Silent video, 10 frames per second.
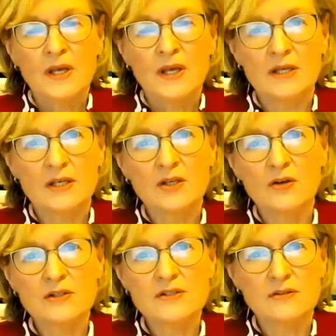It can
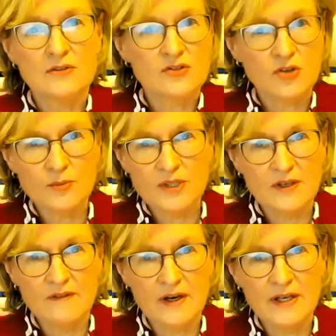also disrupt in
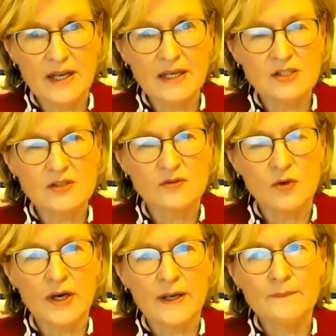a very negative
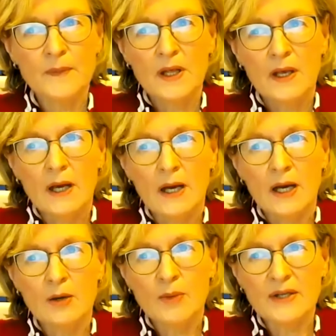way.
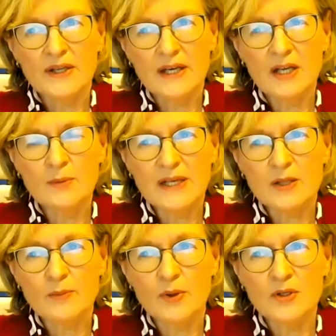And again, I make
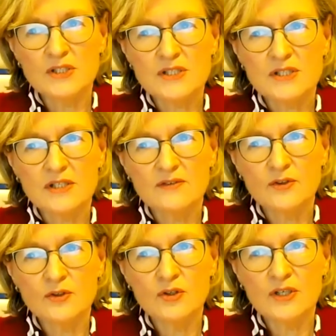the point that if
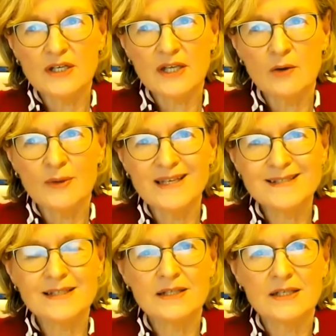you look at how
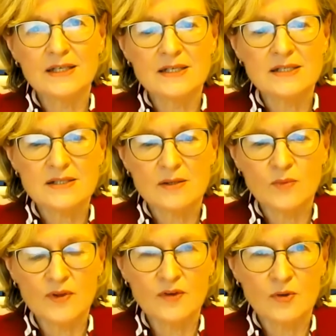easy it is
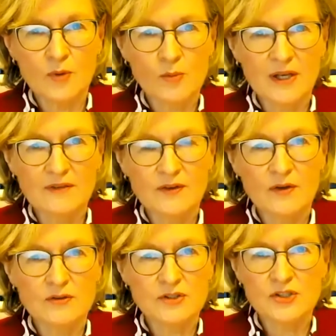with your mobile
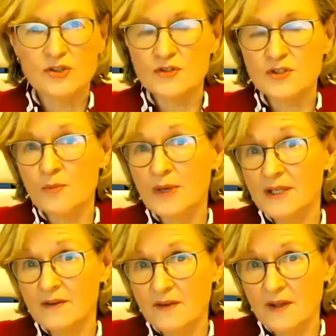phone to do so
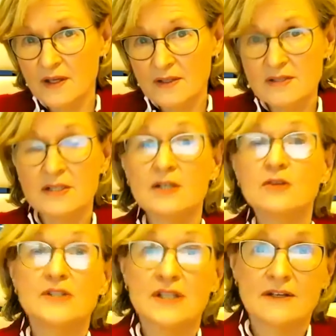many things,
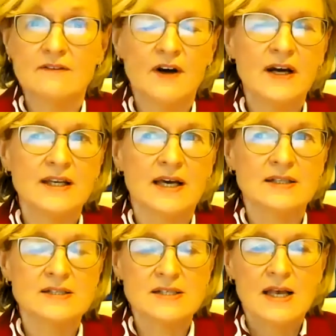including in
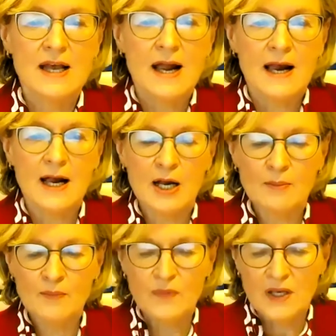finance,
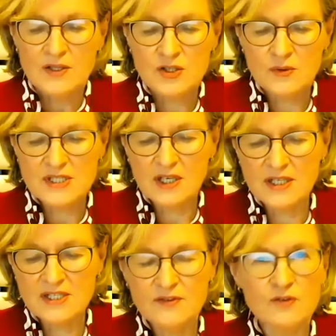so it's not
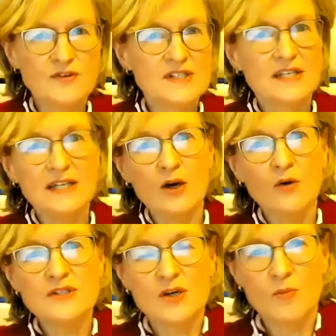as if you physically
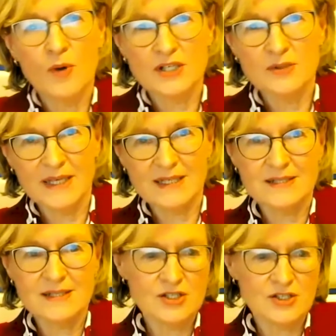go somewhere to make
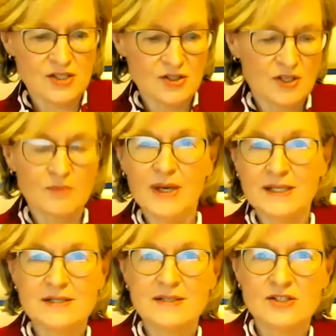decisions. You can make
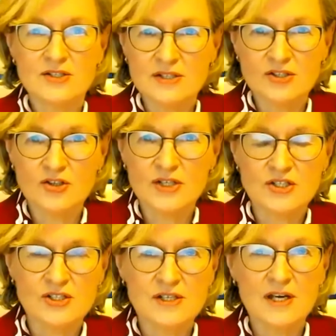decisions at your
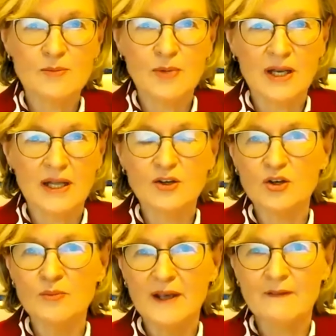kitchen table and you
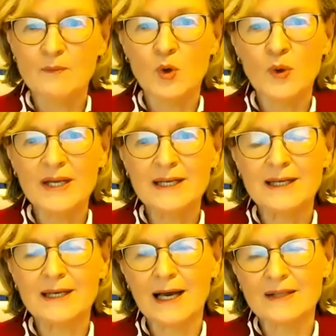can make them
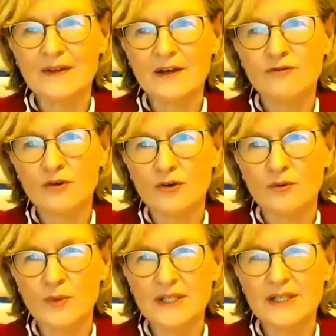quickly. And therefore,
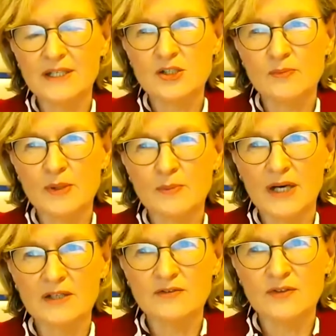we need to be
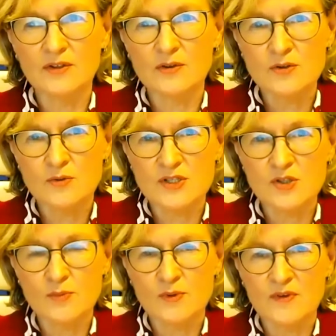mindful, those who are
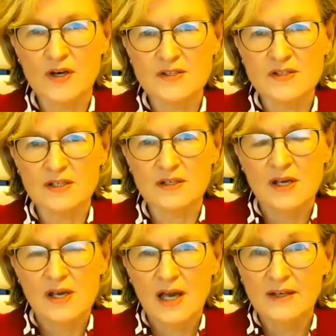supervising
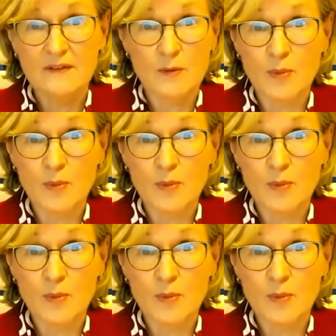and in the